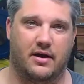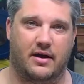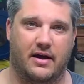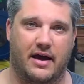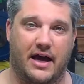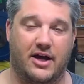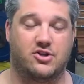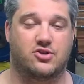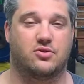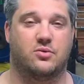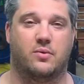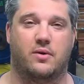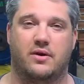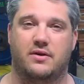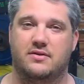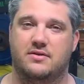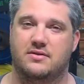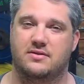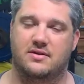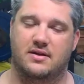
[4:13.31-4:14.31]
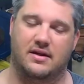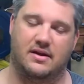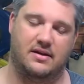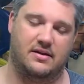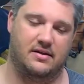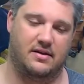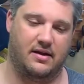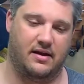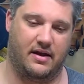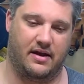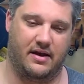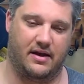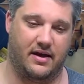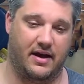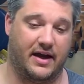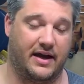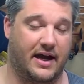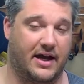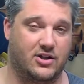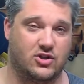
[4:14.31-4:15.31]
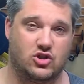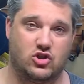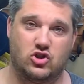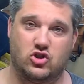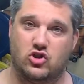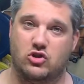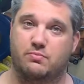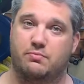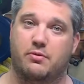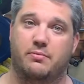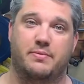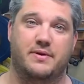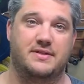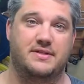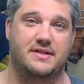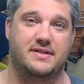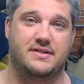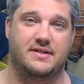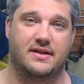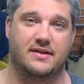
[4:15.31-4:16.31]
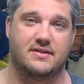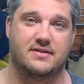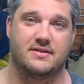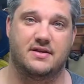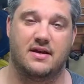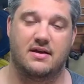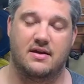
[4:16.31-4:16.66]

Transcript: extra ones, and I got super busy since.